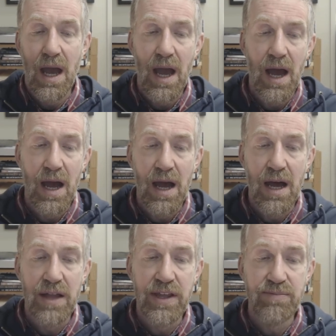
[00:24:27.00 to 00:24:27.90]

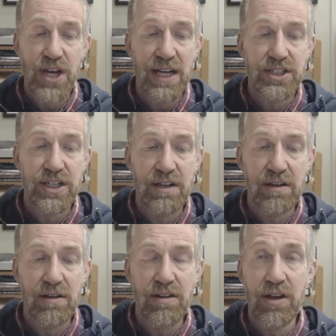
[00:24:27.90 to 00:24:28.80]

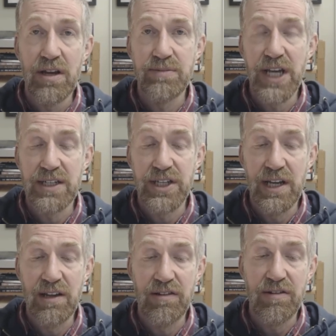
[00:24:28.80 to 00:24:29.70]
The third objection
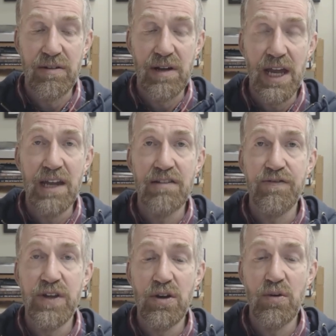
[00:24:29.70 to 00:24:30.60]
is his
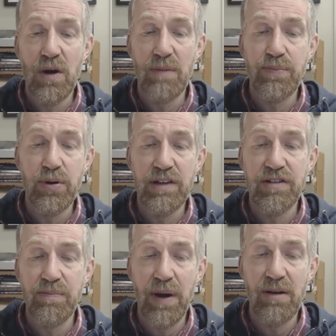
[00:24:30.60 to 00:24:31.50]
view
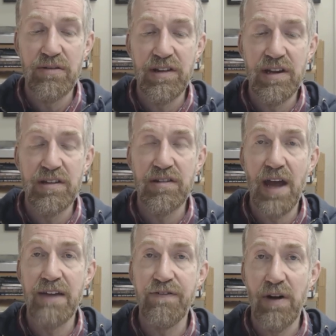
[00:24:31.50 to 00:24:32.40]
presupposes
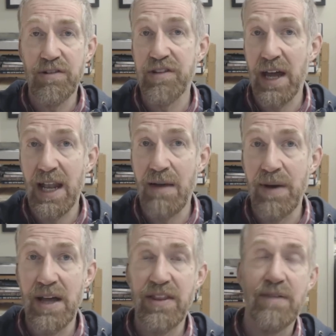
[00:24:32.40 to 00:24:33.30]
a false
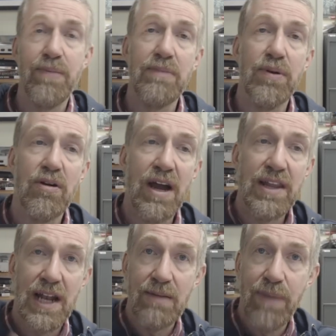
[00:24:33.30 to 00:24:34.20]
dilemma that people are
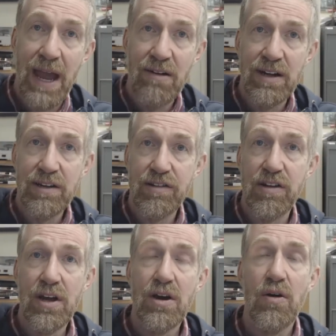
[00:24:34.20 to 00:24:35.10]
either like
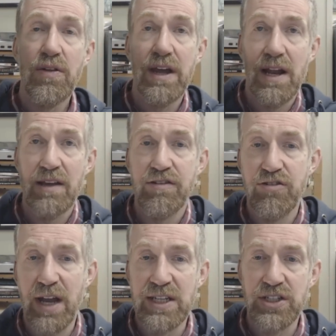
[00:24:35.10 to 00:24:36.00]
parents or they're like
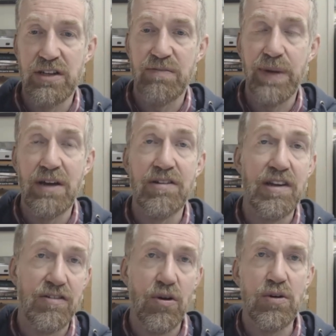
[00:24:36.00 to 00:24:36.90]
strangers, because
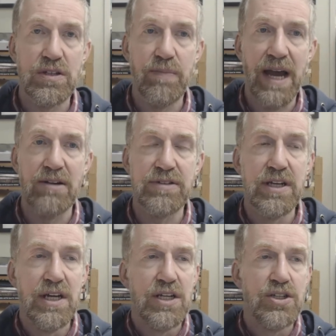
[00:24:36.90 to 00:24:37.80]
he's talked about
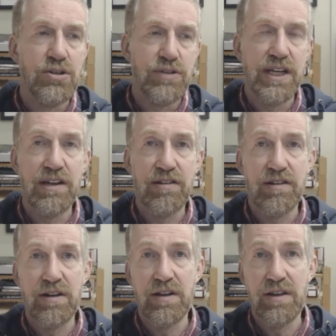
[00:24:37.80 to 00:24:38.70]

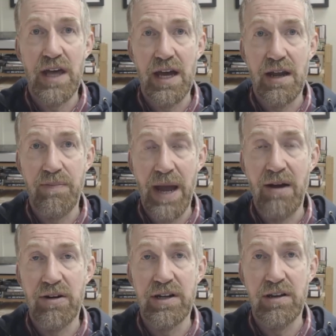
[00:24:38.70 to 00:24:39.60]
duties that a
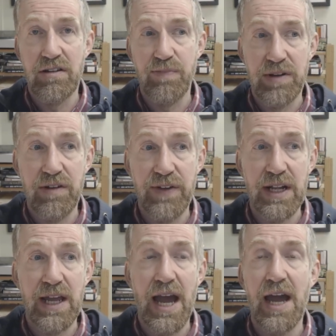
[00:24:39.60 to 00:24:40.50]
parent
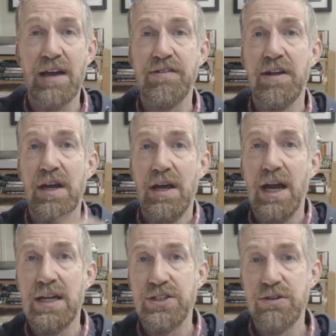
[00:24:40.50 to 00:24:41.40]
specifically has
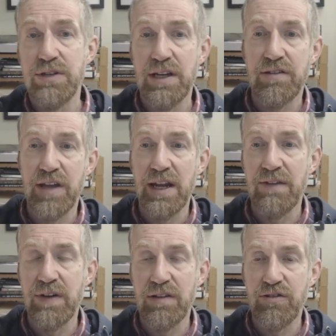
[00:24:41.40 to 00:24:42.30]
and duties that
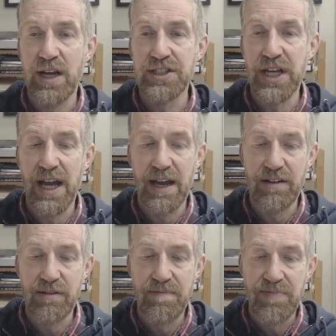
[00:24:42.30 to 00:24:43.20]
even a stranger
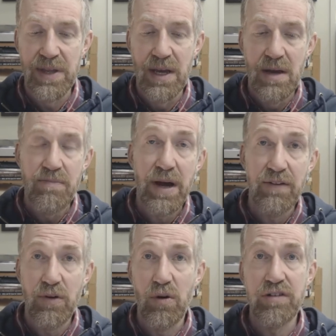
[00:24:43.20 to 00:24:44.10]
has. But
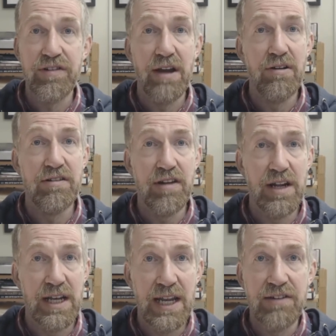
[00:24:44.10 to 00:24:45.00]
of course, there is
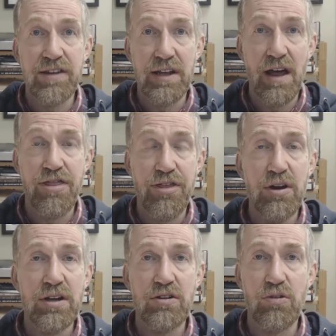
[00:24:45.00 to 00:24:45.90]
at least a
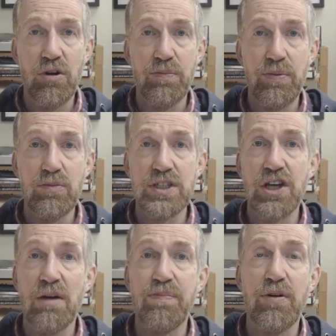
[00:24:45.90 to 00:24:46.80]
third group,
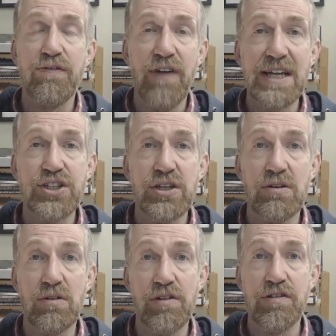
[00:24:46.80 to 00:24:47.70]
which are
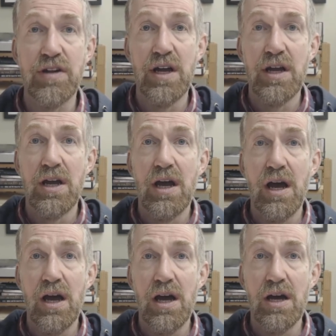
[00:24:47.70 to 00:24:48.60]
professionals
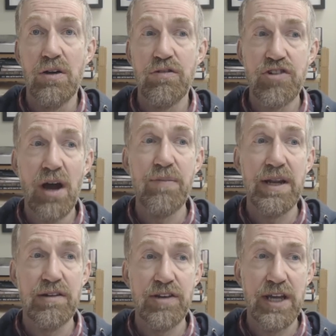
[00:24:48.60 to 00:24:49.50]
whose job
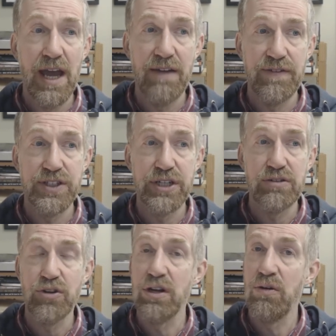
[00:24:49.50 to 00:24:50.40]
it is to care for
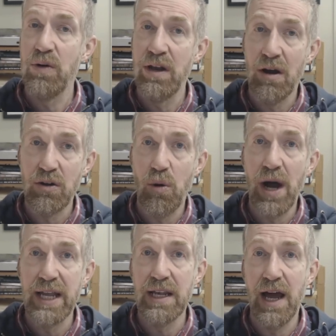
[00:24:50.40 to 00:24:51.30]
children who are not
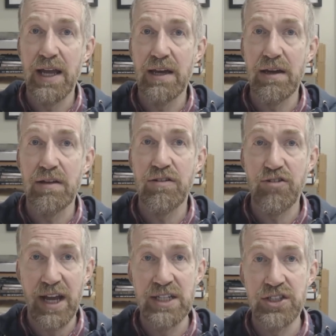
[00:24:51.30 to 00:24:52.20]
quite like
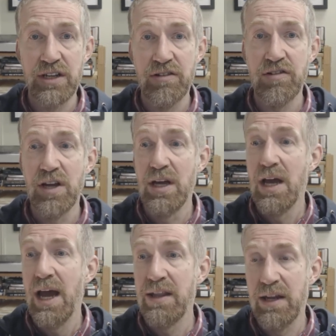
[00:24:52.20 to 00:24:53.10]
strangers,
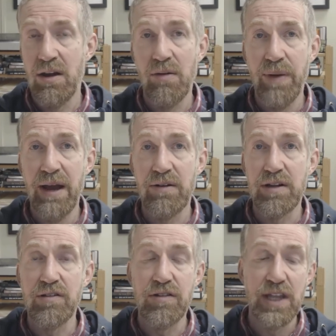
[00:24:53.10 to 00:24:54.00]
and they're not
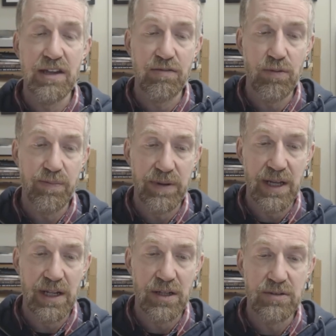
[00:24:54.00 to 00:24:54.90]
parents. These would be,
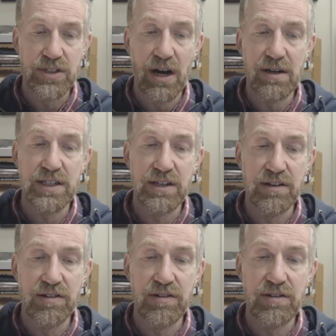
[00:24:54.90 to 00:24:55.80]
include
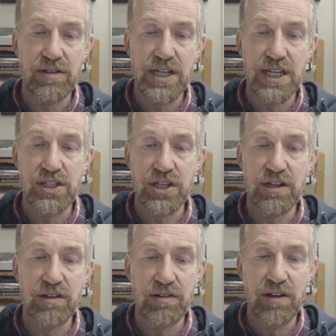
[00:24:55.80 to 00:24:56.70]
doctors,
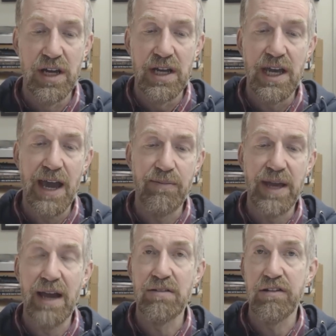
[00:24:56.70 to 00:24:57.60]
teachers, camp
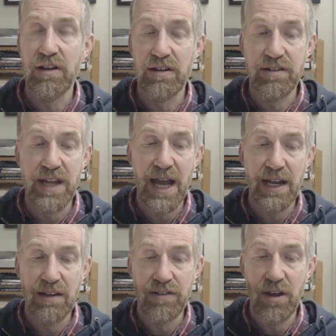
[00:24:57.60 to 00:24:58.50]
counselors,
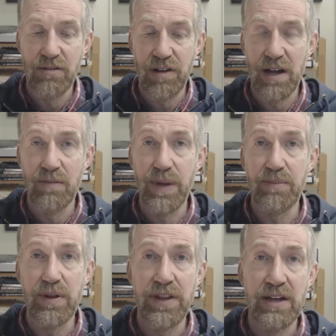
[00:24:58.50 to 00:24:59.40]
nannies, those kind of
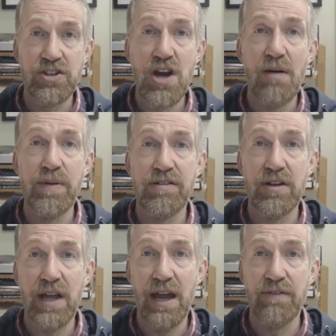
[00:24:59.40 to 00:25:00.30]
people. Their job is
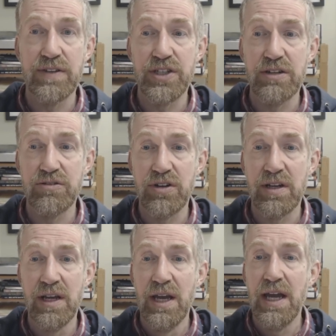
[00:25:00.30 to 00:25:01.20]
to care for
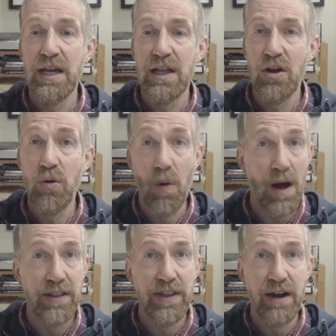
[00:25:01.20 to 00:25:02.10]
children who
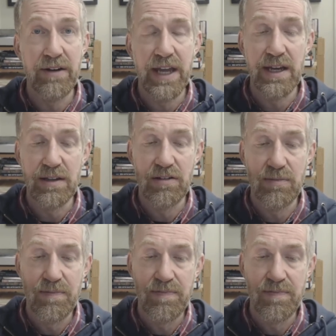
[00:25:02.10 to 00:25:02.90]
aren't their kids.